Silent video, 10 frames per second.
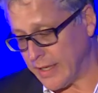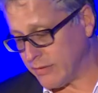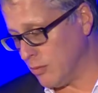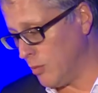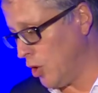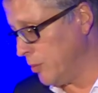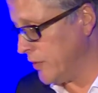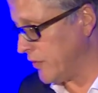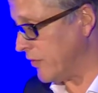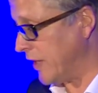at the
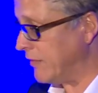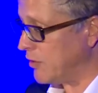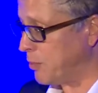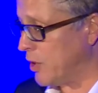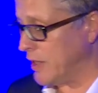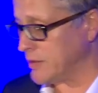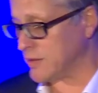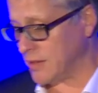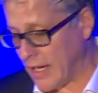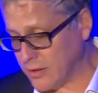moment the sensor prices,
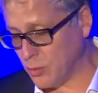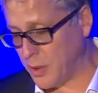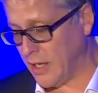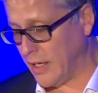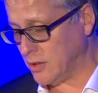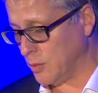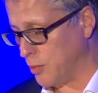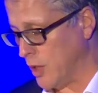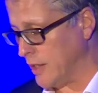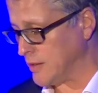the actuator
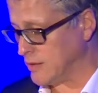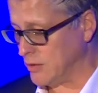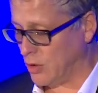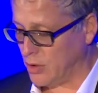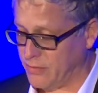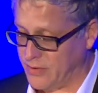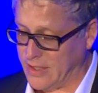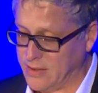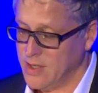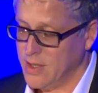prices, and all of
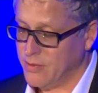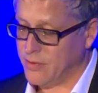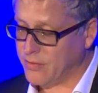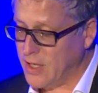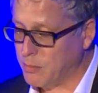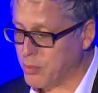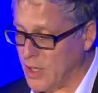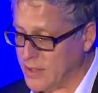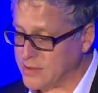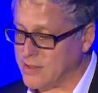that, the think
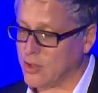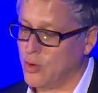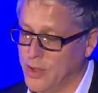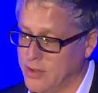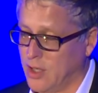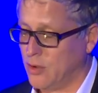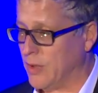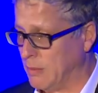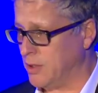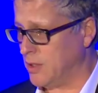prices are going down
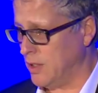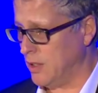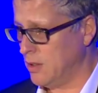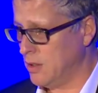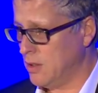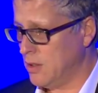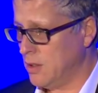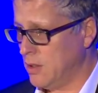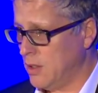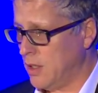rapidly.
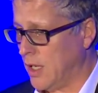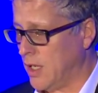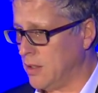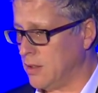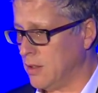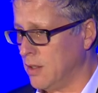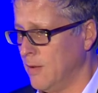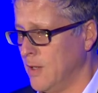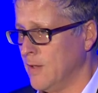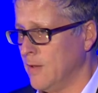And uh,
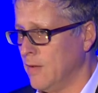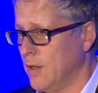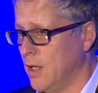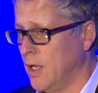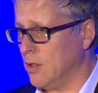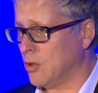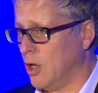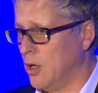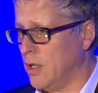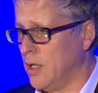in,
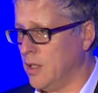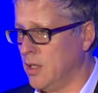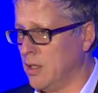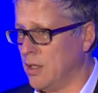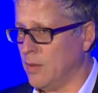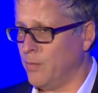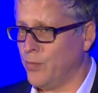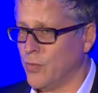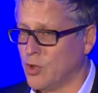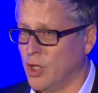co in
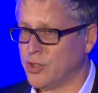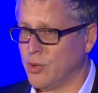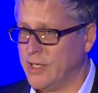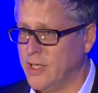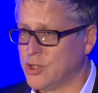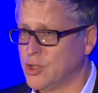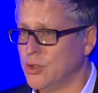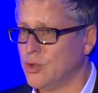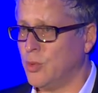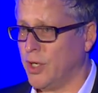um, contradiction
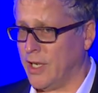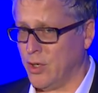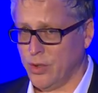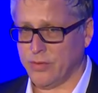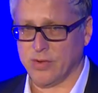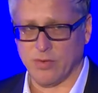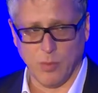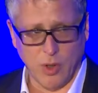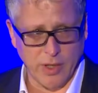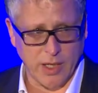to what I heard this
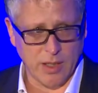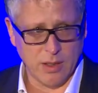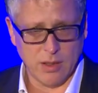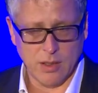morning,